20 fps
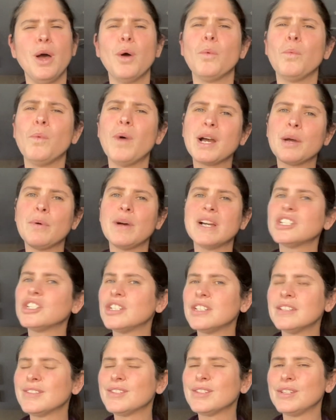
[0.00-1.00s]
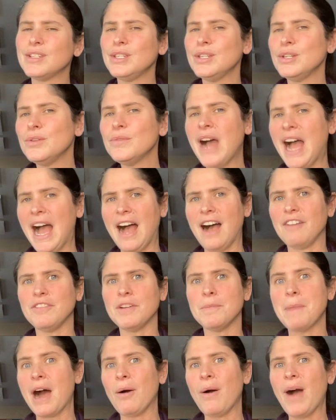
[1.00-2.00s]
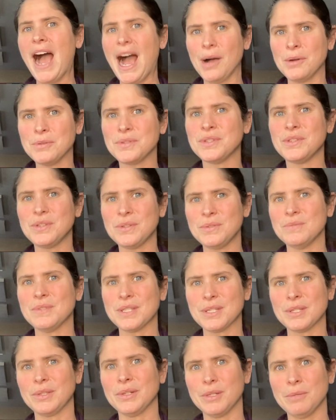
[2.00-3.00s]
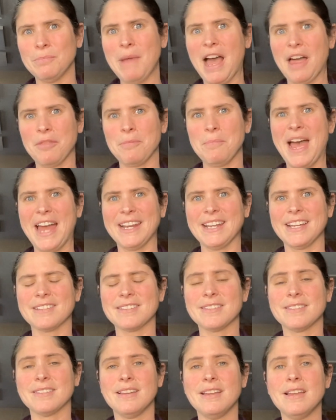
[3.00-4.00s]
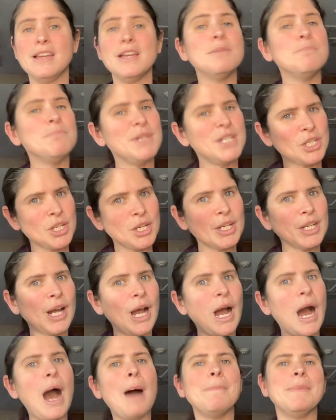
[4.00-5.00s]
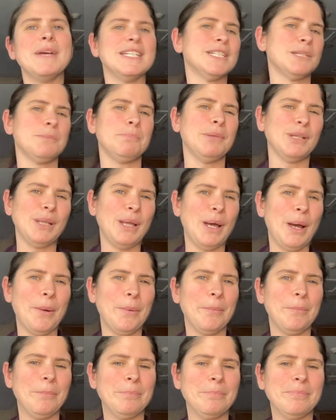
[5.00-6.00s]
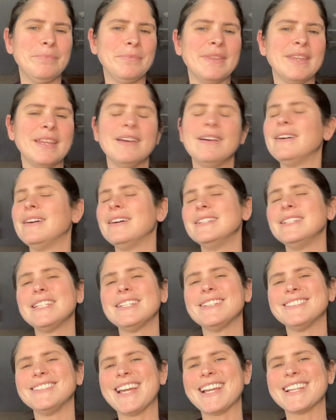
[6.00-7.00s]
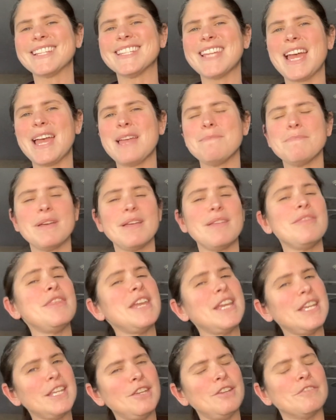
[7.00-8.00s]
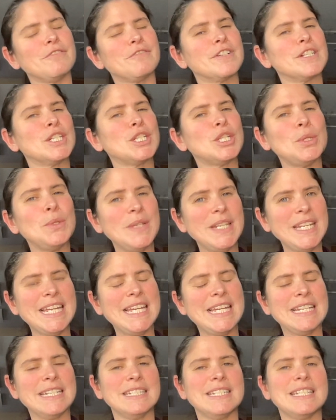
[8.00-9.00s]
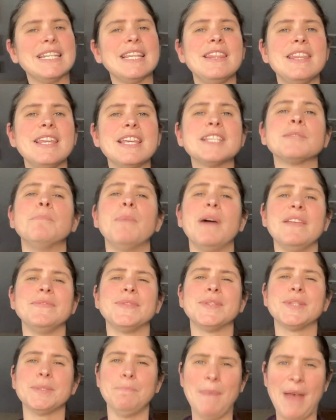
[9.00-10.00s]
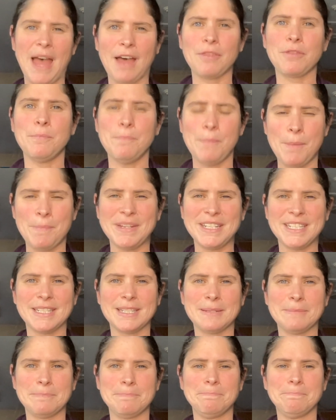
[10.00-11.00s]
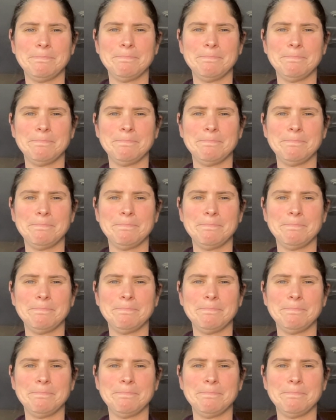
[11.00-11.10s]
What questions do you have about how students learn mathematics? Be sure to comment below. Until next time, thank you for tuning in to this month's Math Moment.